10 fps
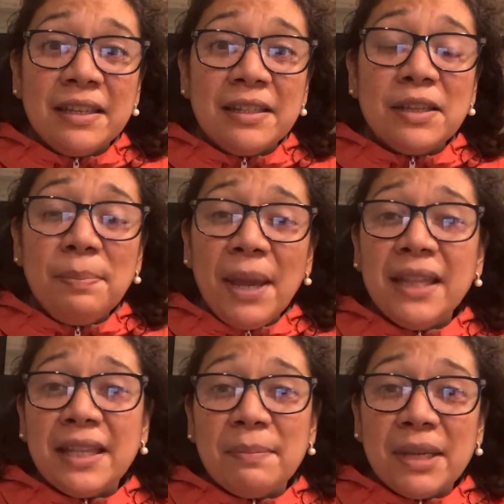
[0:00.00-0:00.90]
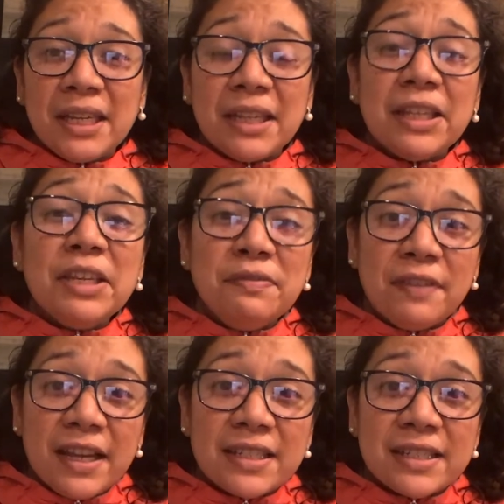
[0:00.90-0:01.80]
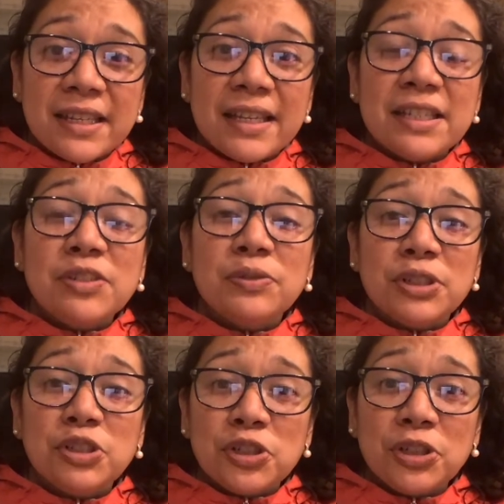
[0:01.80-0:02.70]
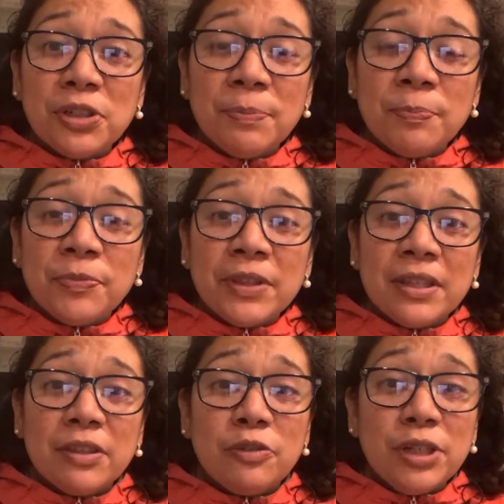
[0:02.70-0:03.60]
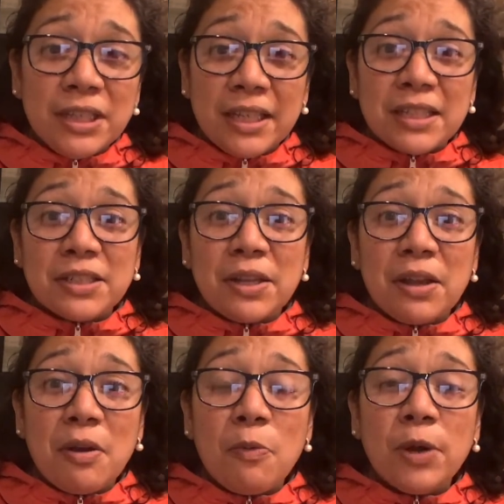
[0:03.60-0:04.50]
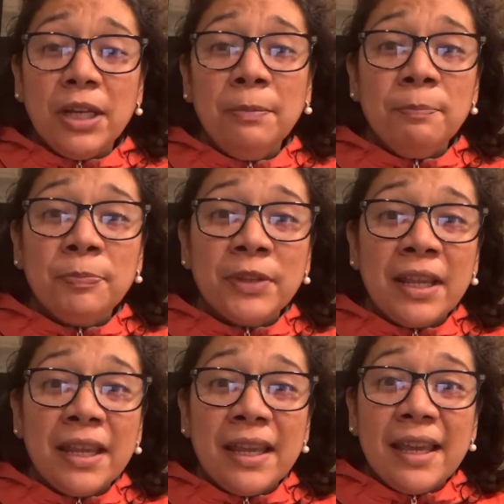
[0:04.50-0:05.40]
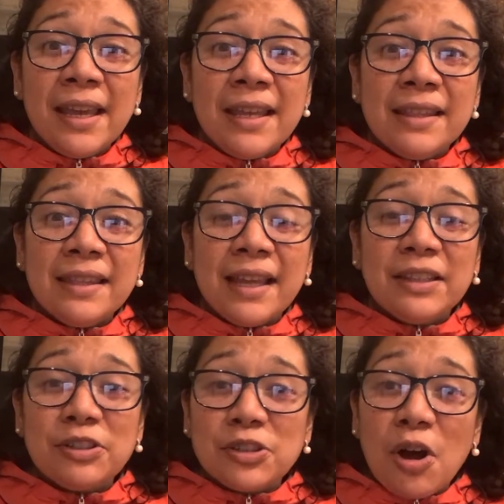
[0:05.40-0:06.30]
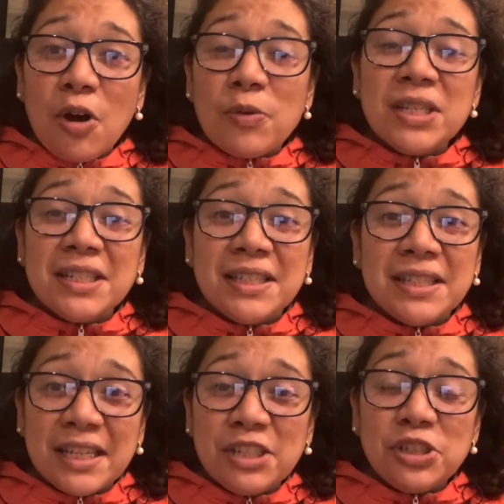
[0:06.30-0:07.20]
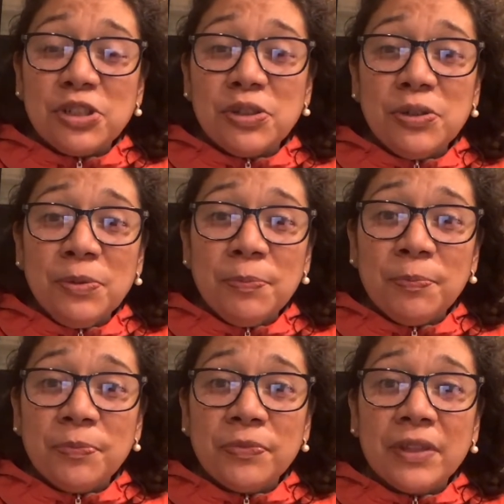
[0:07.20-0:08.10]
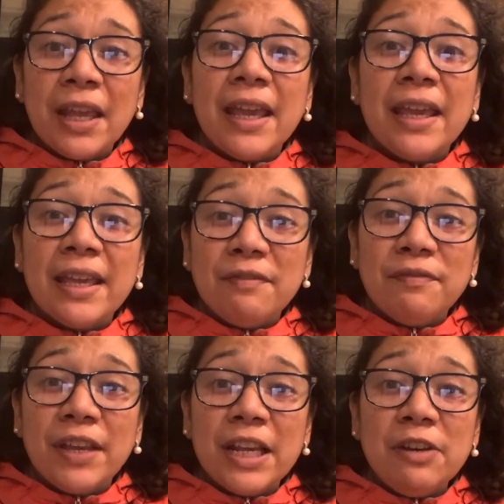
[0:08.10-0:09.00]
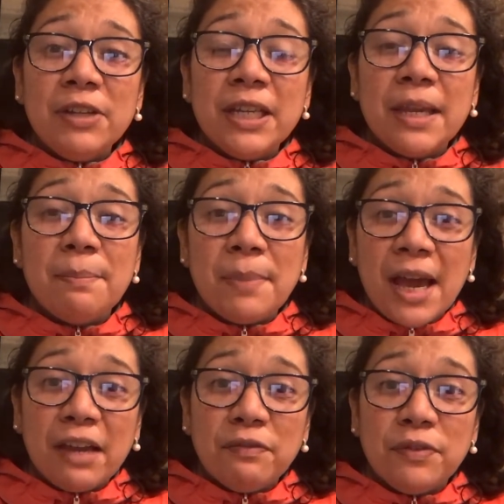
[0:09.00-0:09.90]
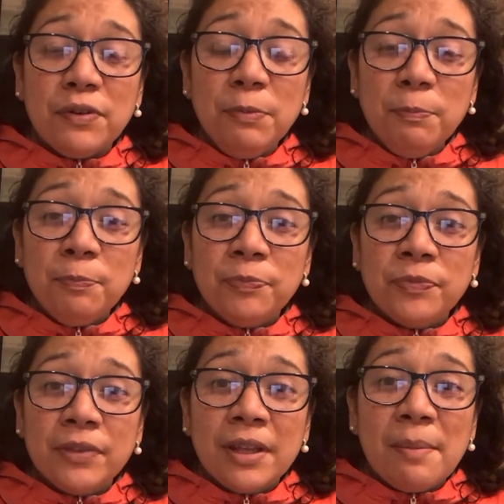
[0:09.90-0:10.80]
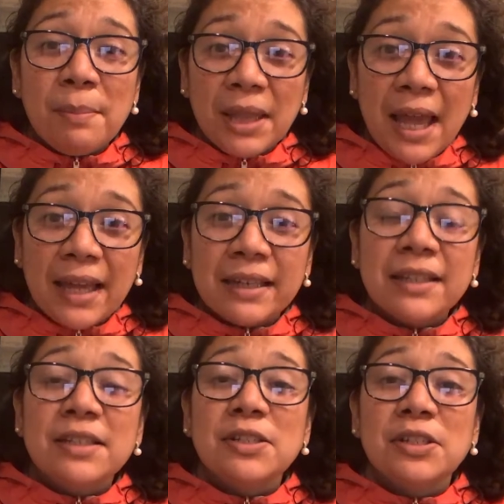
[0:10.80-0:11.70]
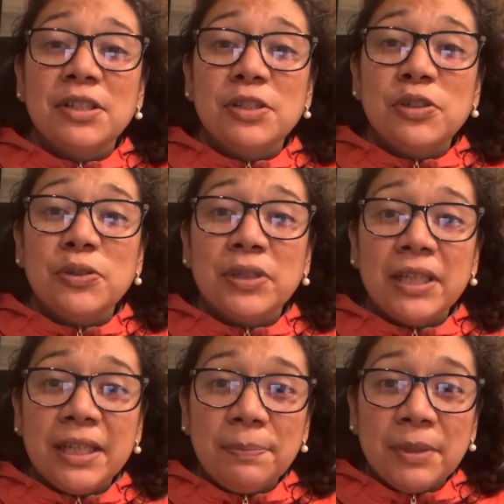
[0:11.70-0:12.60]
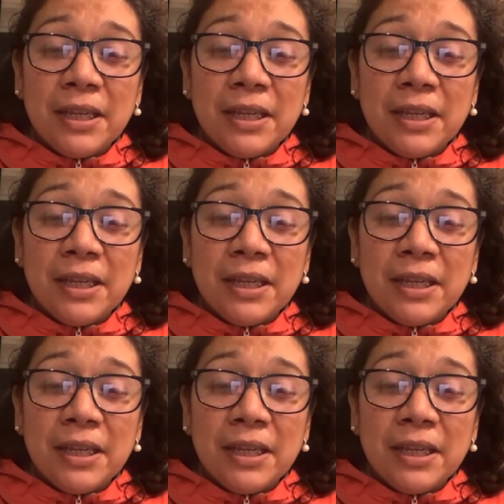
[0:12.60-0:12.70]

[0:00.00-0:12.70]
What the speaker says: the pandemic and the effects is to ensure three things. One, that there's always an intentional and very impactful plan to keep